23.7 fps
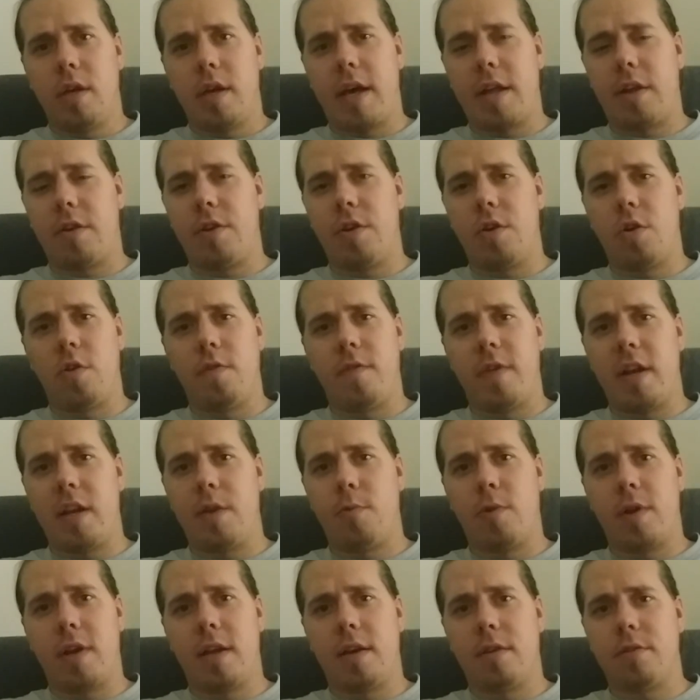I don't know of
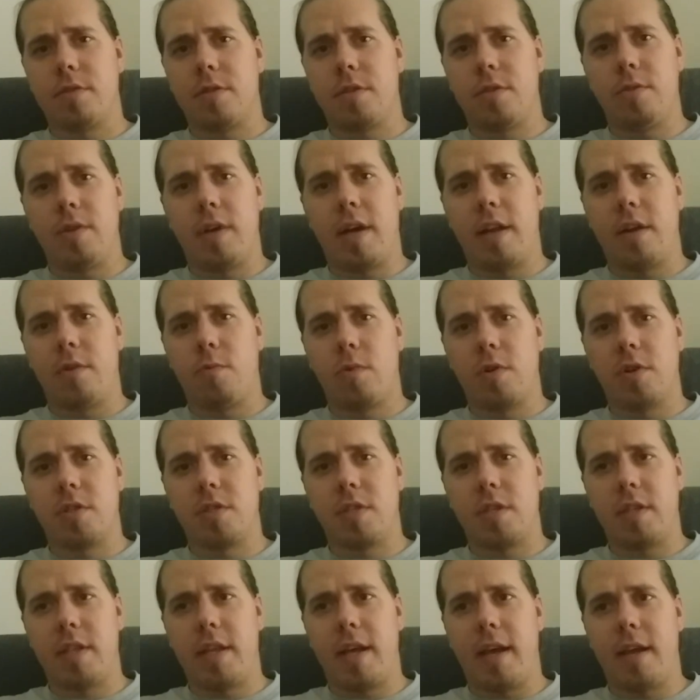anyone else who got it worse
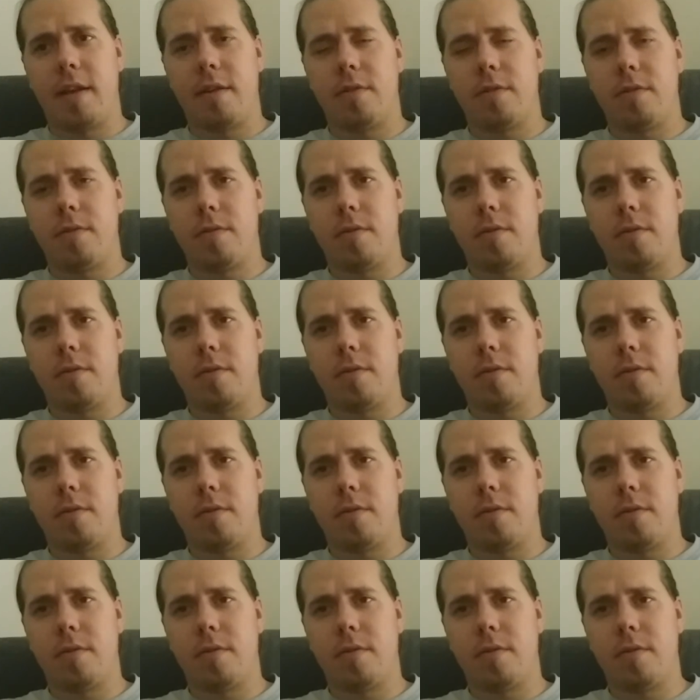than that.